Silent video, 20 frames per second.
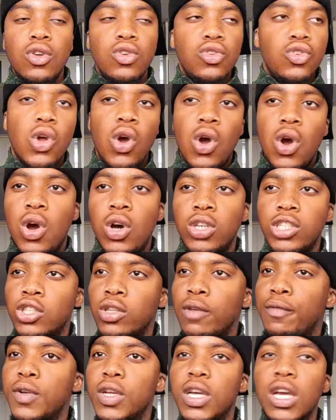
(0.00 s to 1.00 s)
No,
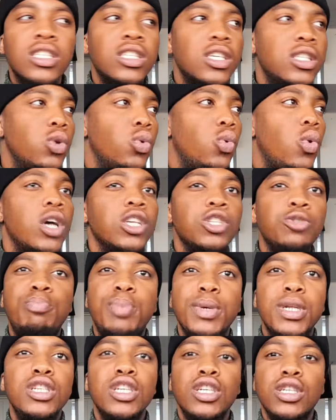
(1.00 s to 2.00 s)
South Africans are the ones
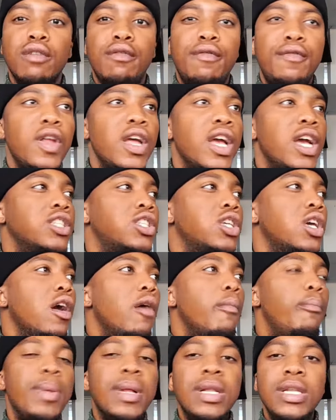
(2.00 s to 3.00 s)
building the flats,
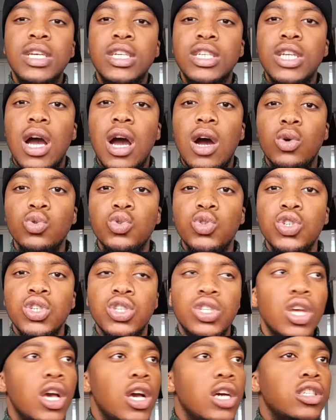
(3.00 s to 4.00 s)
building the
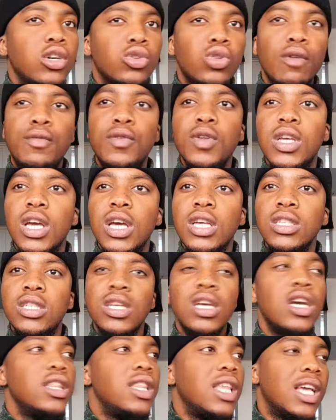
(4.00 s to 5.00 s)
houses. South Africans,
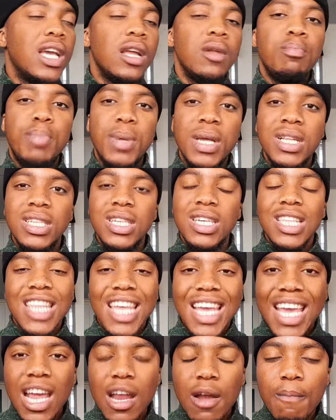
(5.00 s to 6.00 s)
they can
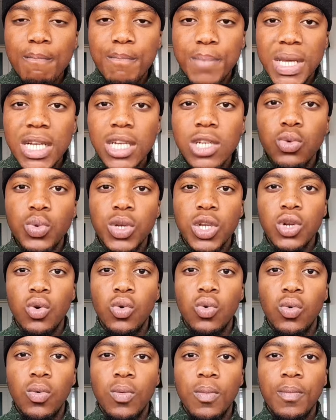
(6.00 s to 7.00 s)
build, we
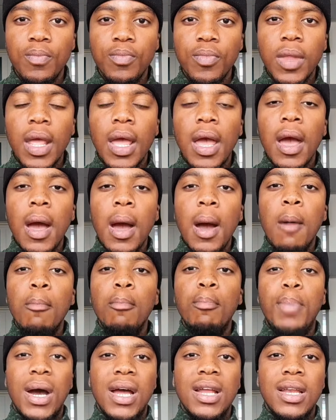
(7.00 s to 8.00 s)
know.
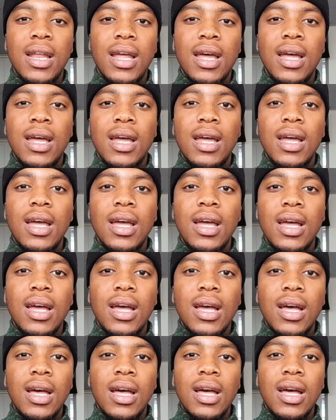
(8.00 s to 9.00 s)
But
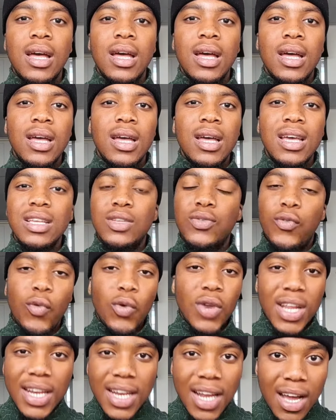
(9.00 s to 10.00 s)
it's
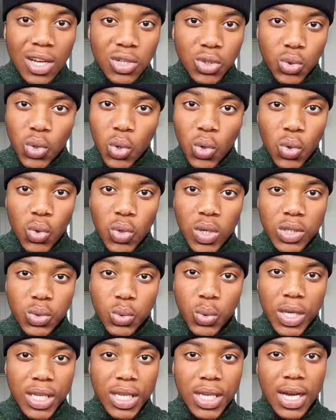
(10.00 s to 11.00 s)
foreigners who are always
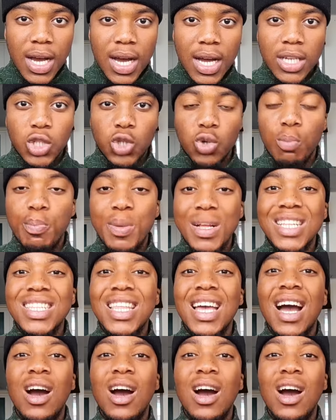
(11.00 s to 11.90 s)
working hard to build the